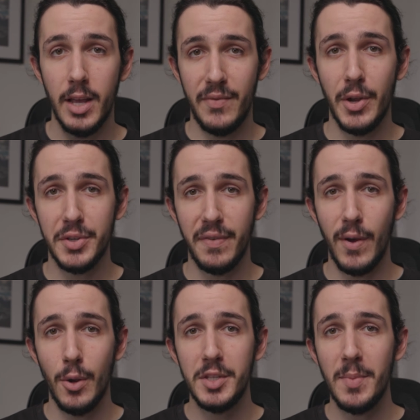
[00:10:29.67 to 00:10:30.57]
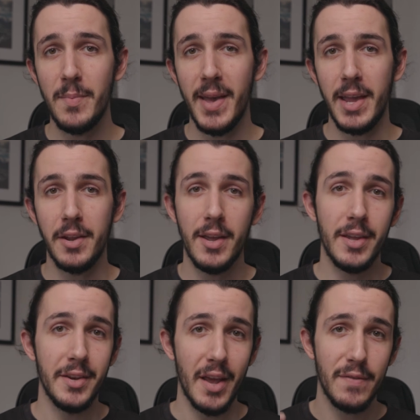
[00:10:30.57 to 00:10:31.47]
If there's a photo to be made,
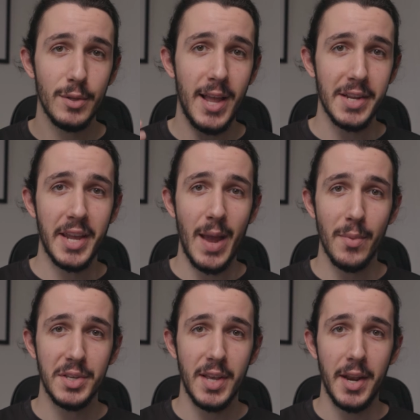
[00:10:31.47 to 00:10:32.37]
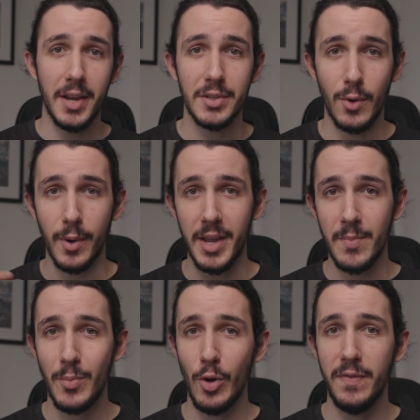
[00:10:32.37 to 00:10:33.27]
never let camera settings or
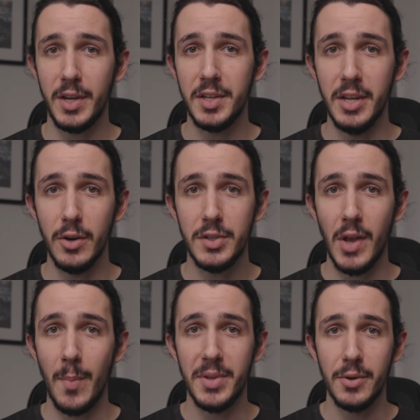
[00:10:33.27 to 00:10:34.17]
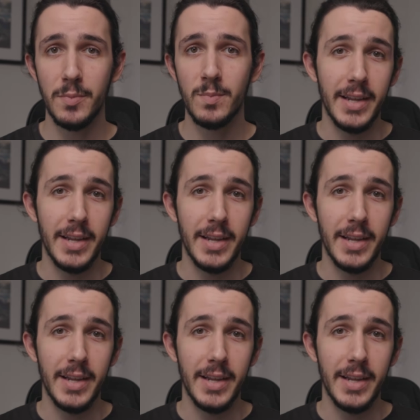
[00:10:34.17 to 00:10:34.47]
imperfect gear stop you.